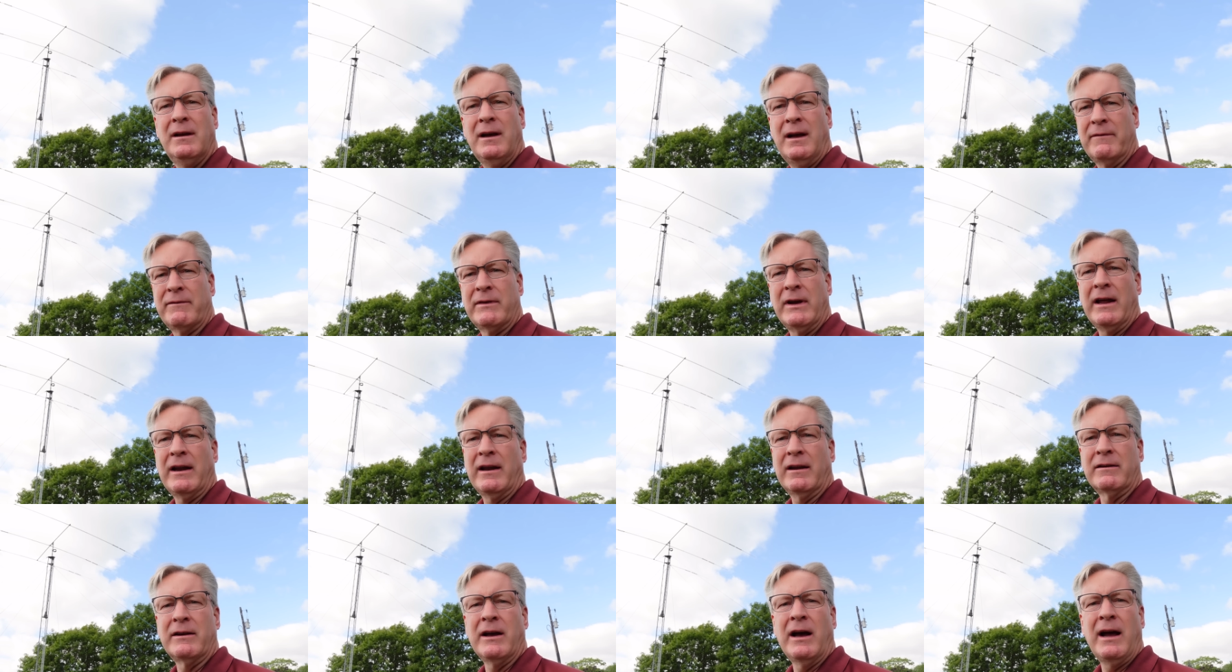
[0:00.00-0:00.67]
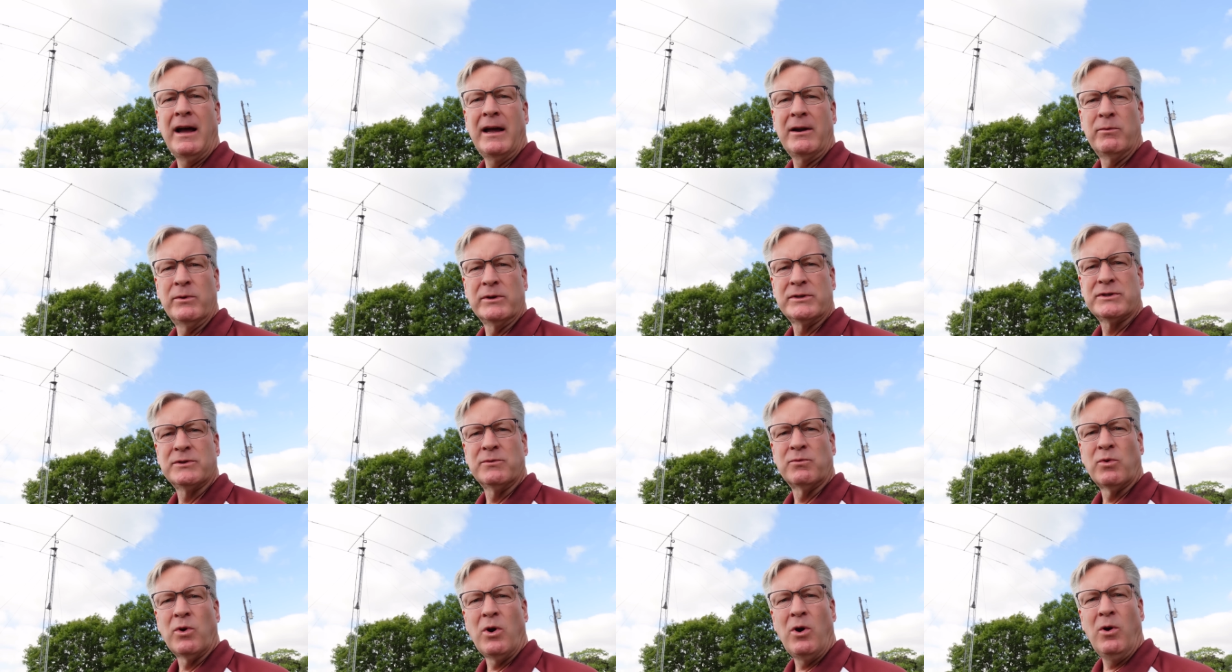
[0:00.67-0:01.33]
I've got it guide with
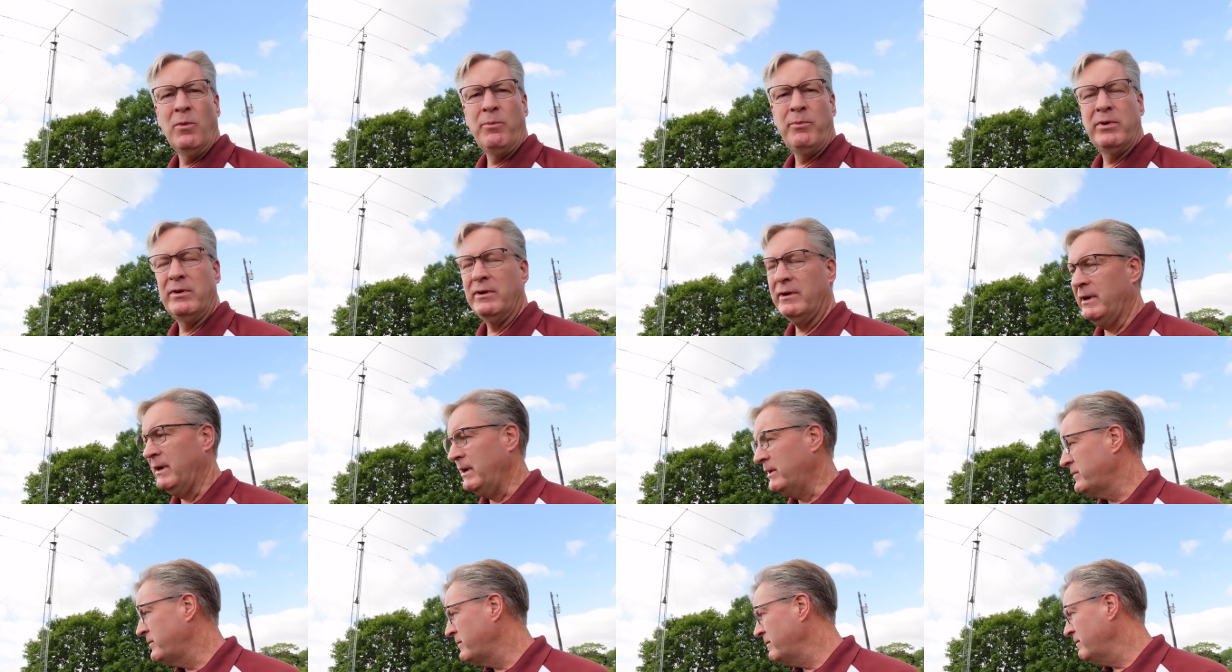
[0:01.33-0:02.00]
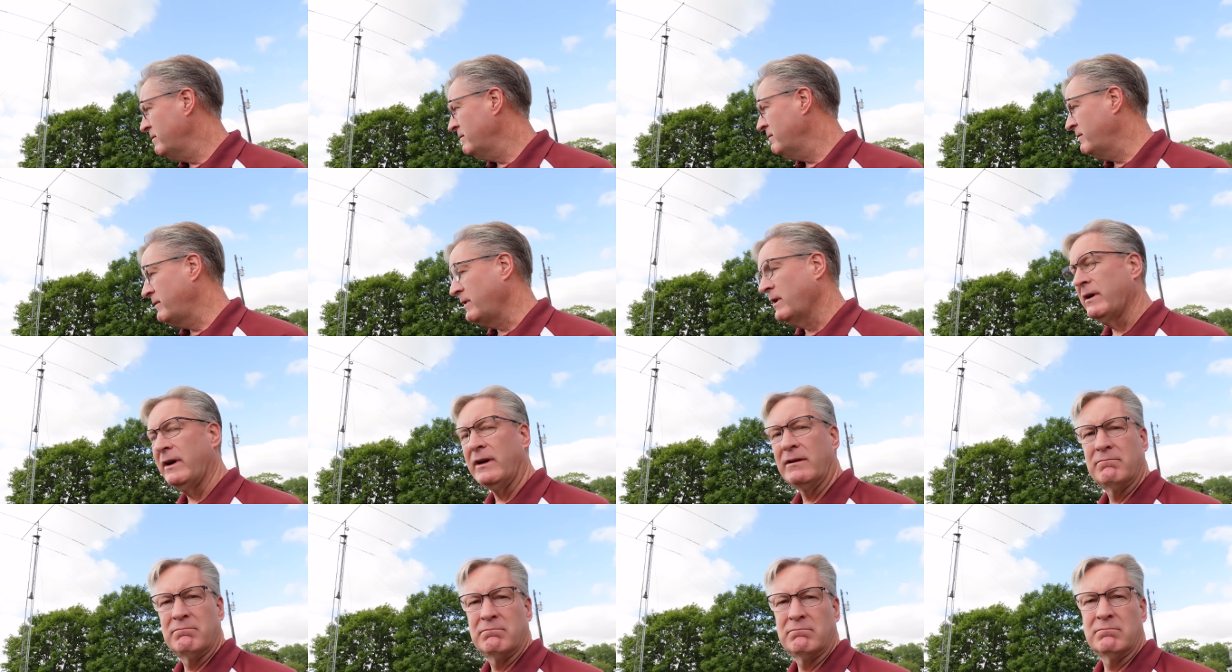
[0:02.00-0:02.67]
some rope. It's a
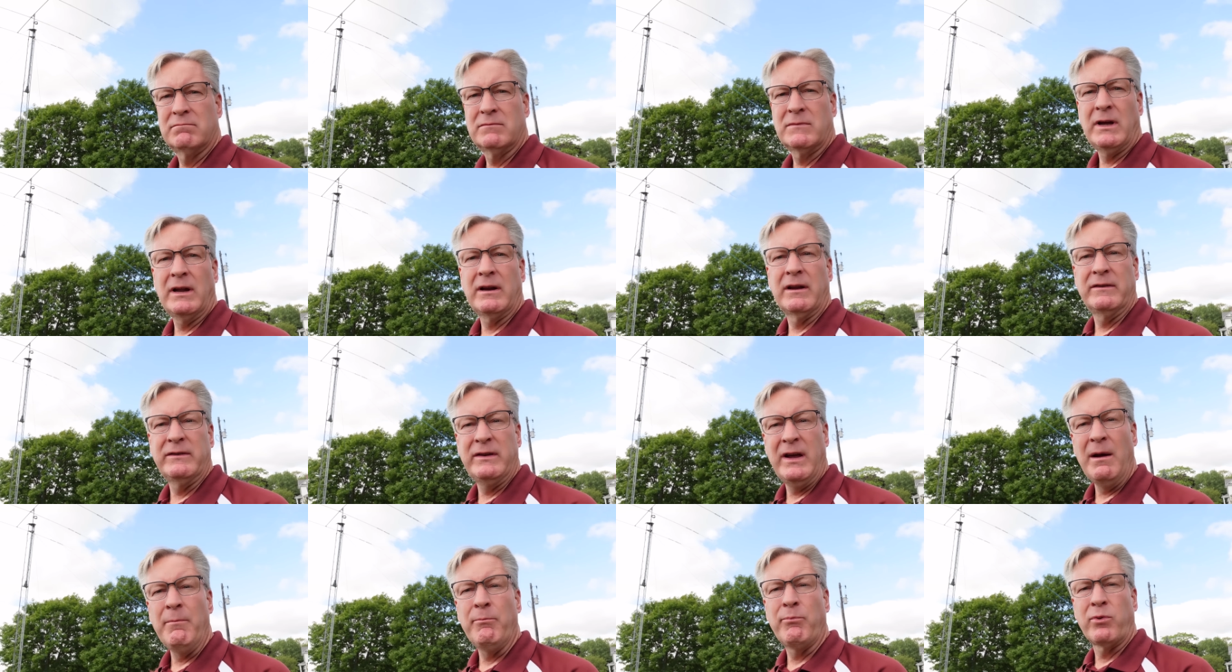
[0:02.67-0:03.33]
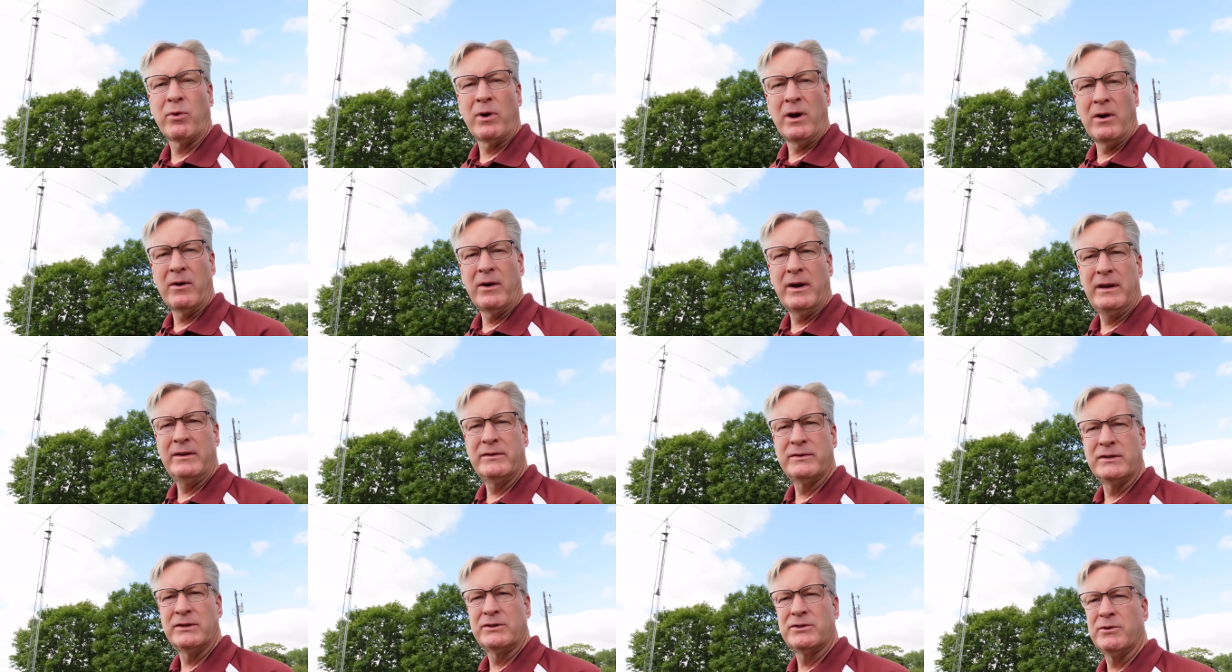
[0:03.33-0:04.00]
very kind of
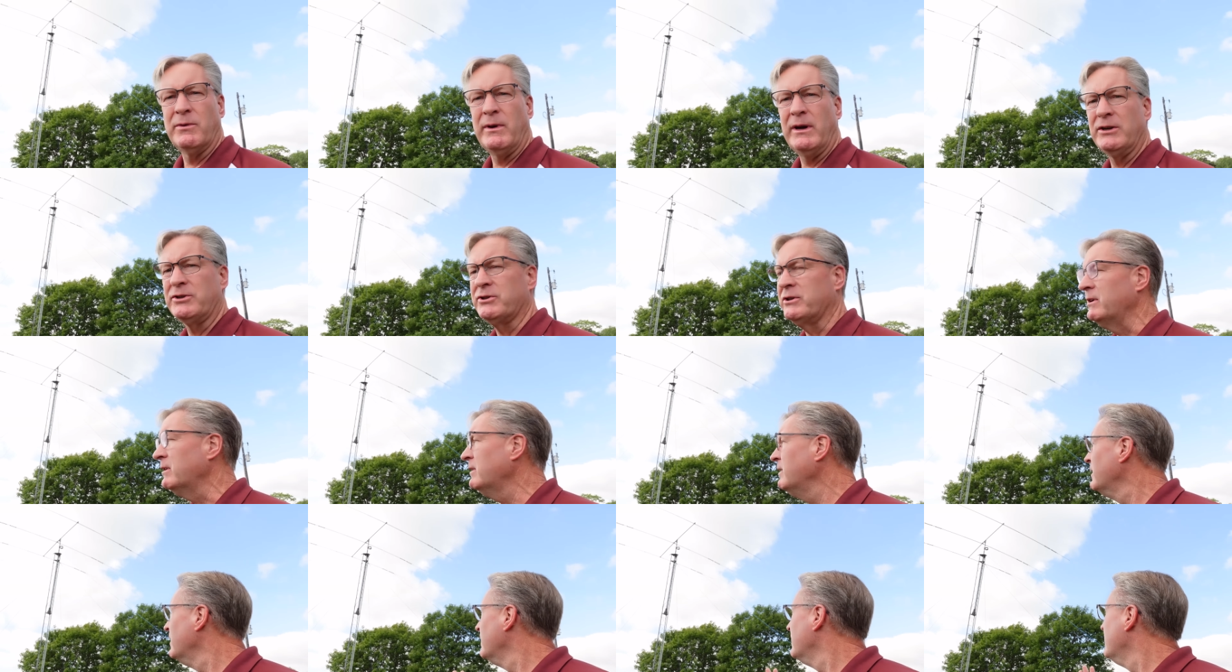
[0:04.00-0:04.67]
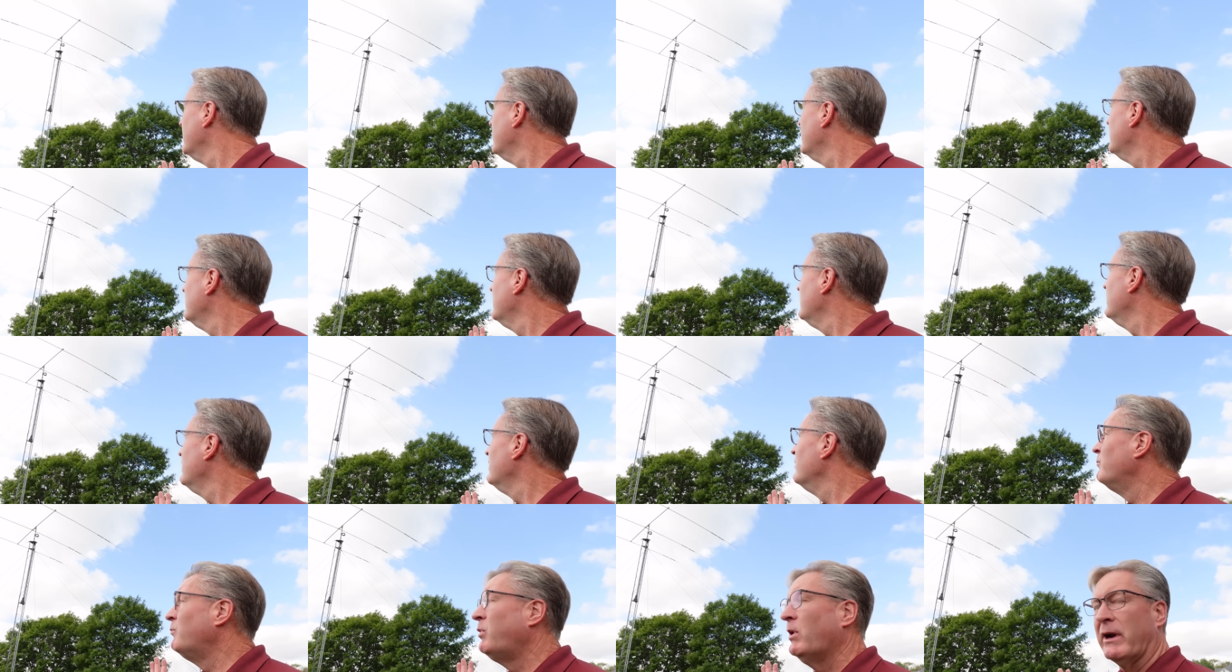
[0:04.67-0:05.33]
temporary situation,
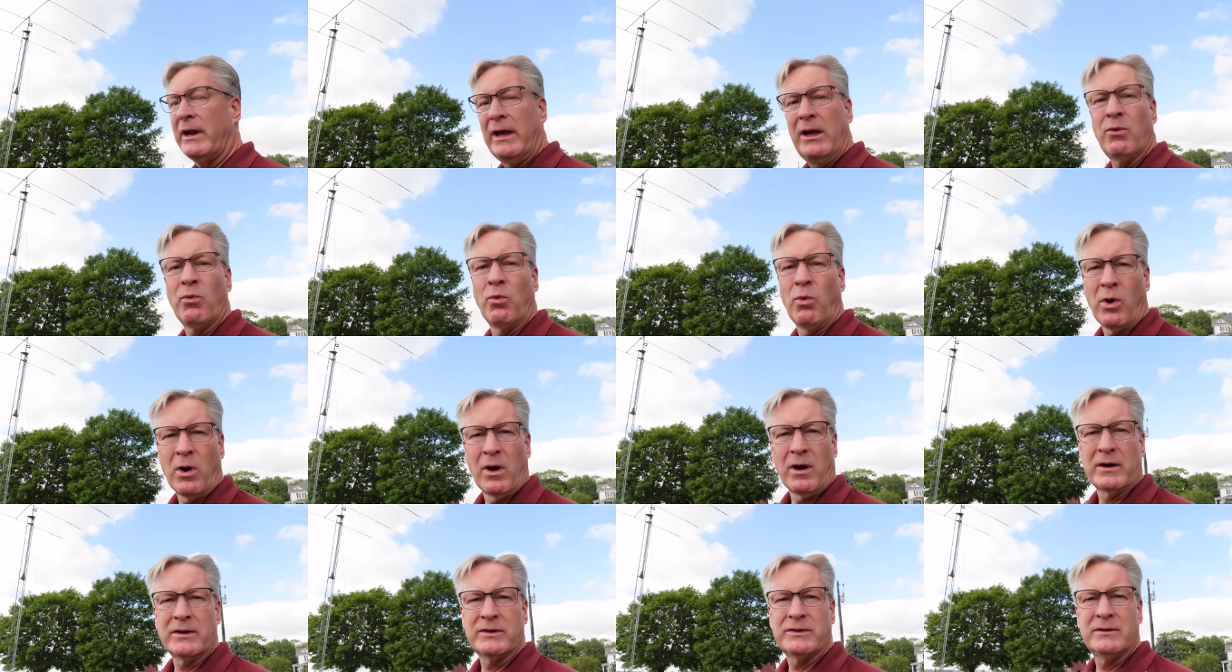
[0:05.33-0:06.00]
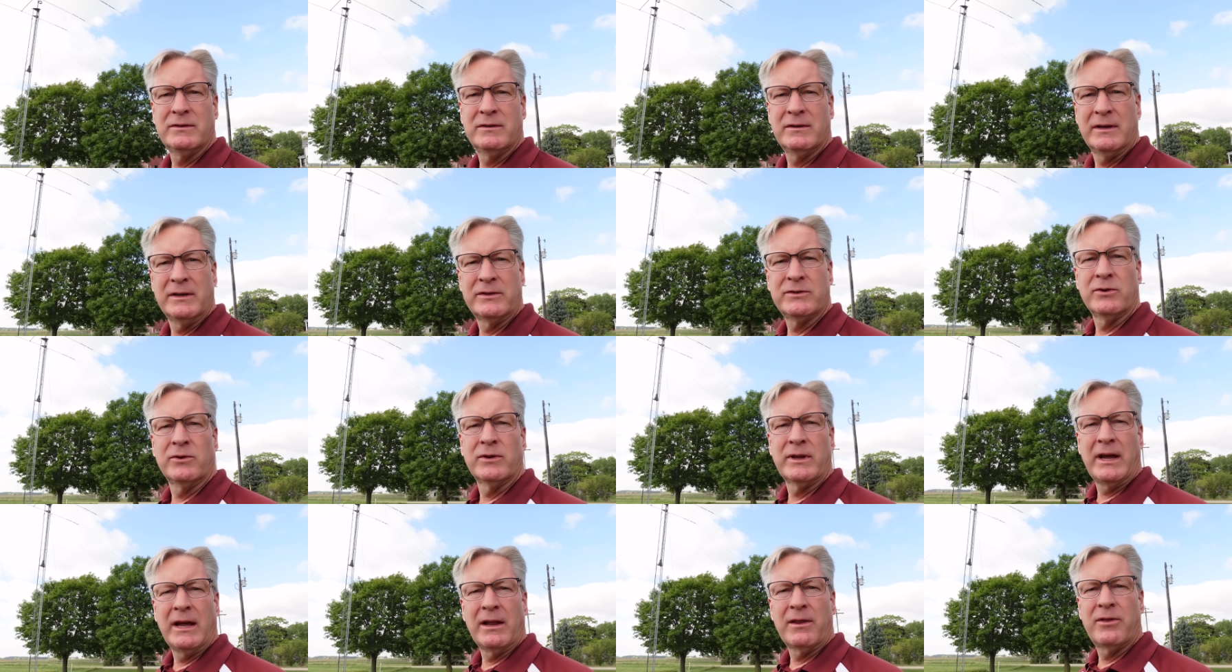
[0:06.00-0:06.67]
but it works. It's
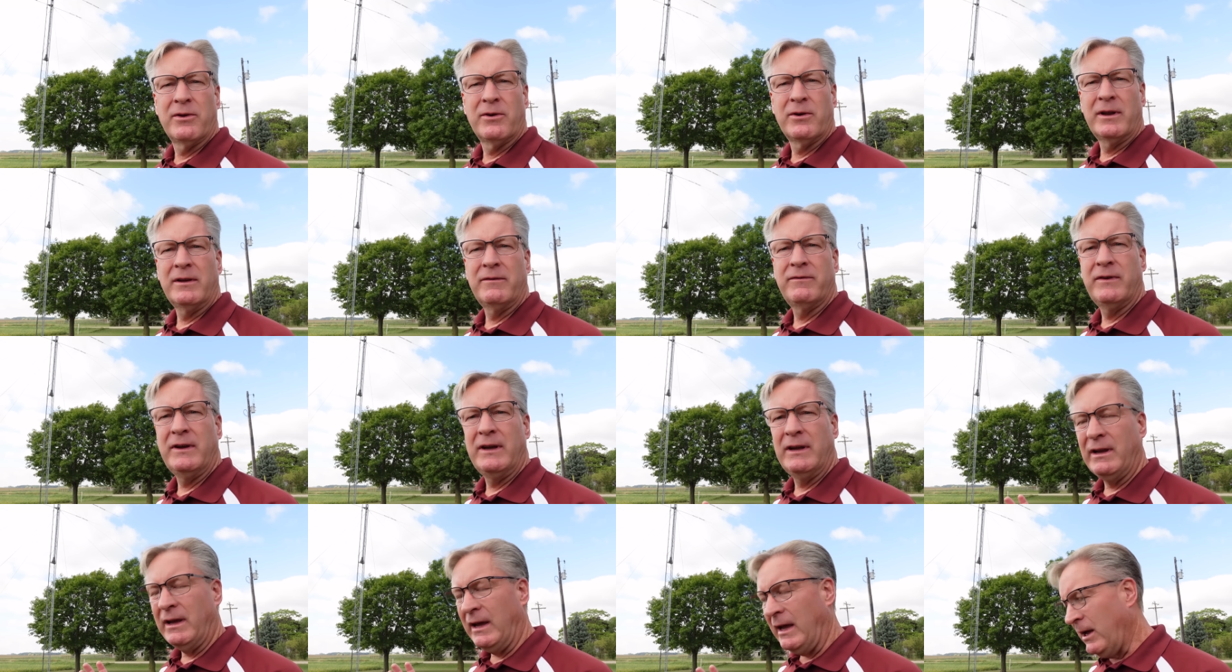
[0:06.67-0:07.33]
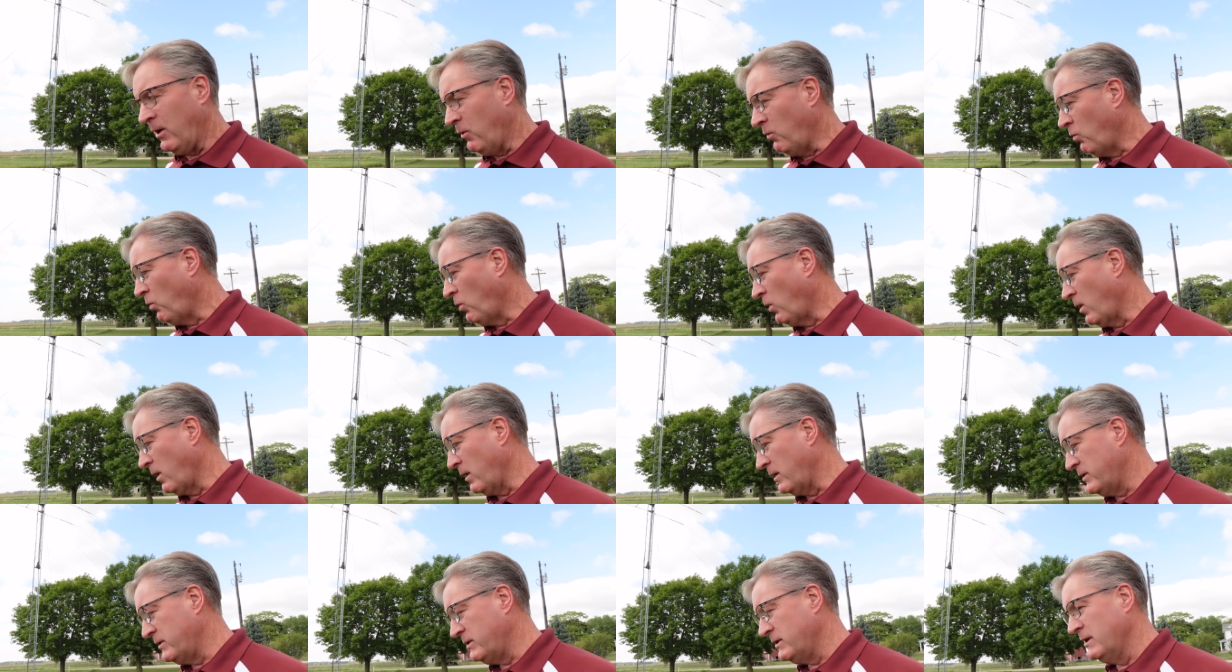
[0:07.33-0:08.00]
only at 30 feet, it
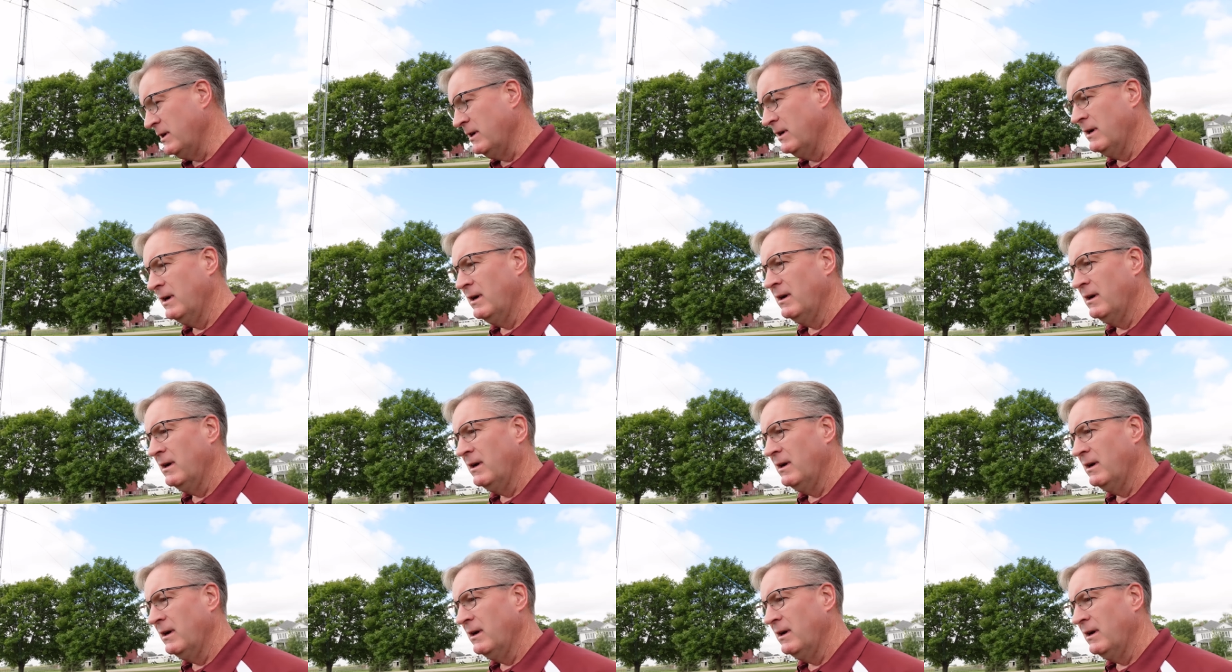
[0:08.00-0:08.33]
works.